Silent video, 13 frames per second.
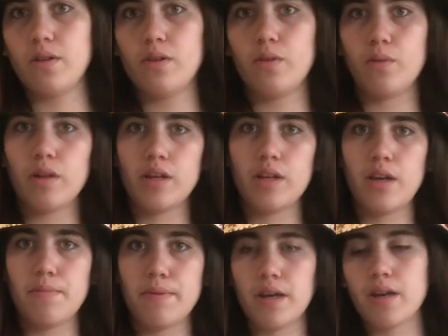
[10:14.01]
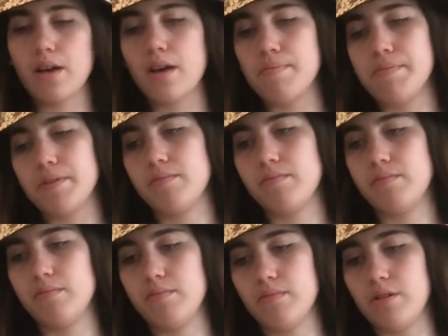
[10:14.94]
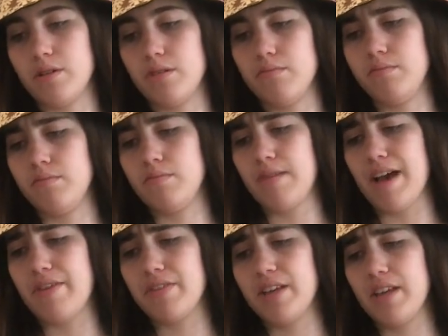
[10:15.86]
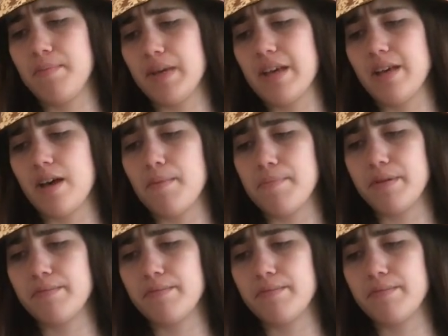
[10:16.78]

1 heaping cup, or half a heaping cup.